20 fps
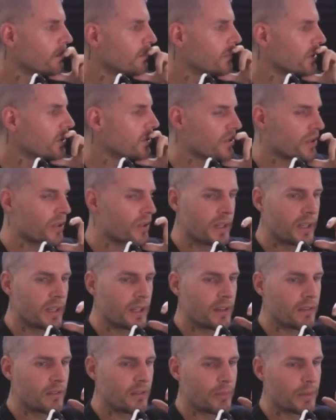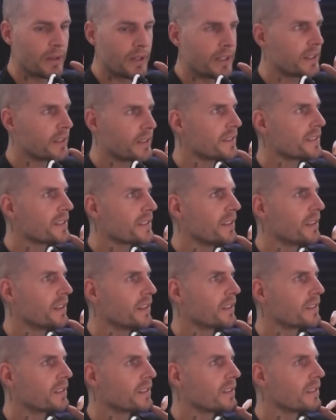make sure everybody can see
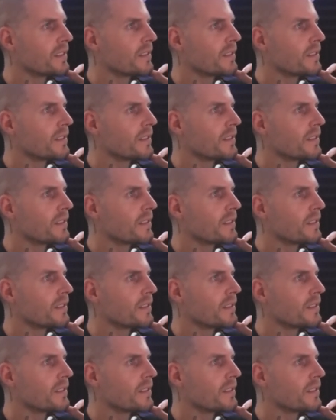this